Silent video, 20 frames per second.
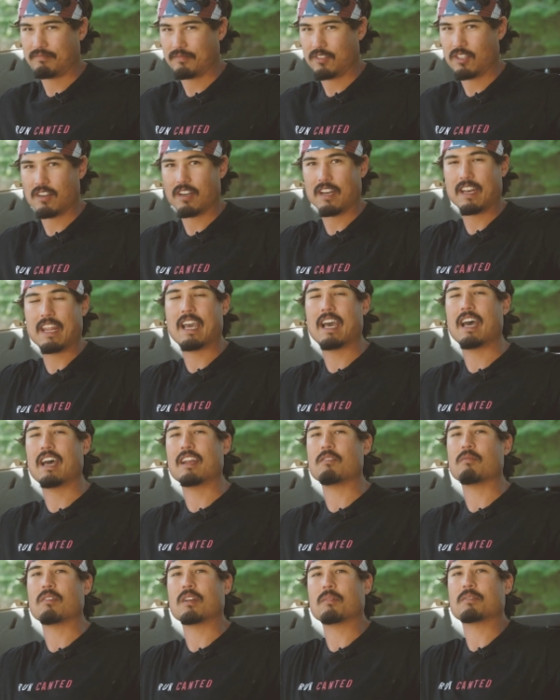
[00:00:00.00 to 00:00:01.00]
You're a
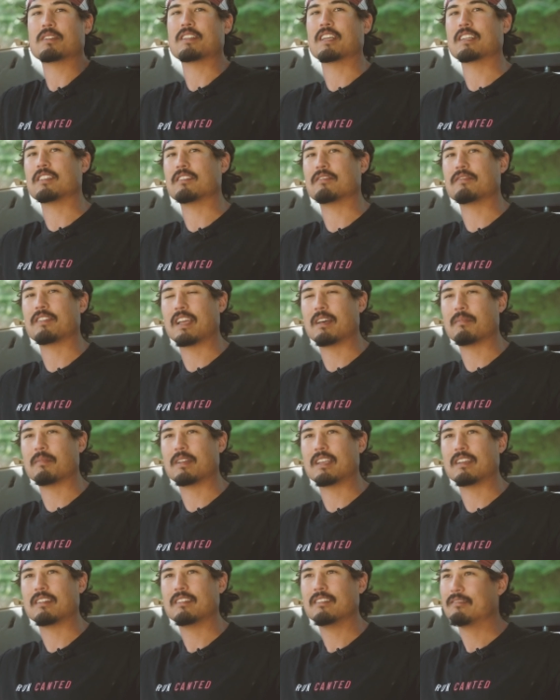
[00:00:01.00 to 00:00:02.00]
dad, you want to protect your
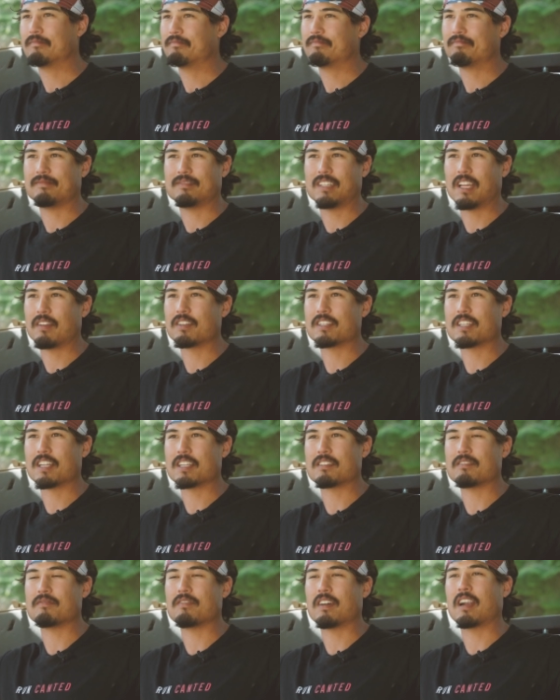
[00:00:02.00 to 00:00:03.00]
family, you never
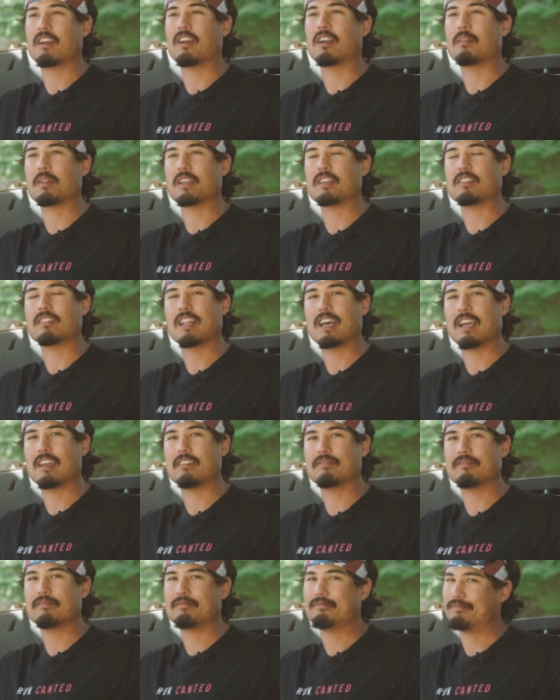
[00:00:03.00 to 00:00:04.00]
touched a firearm in your
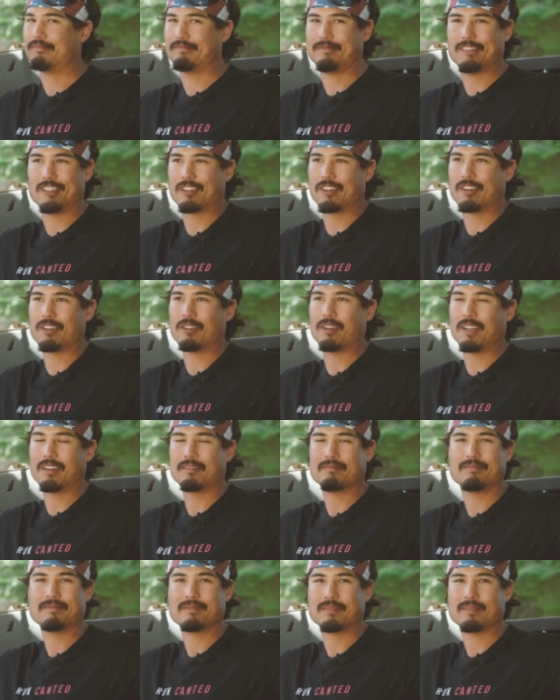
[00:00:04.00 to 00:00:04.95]
life, you can do it.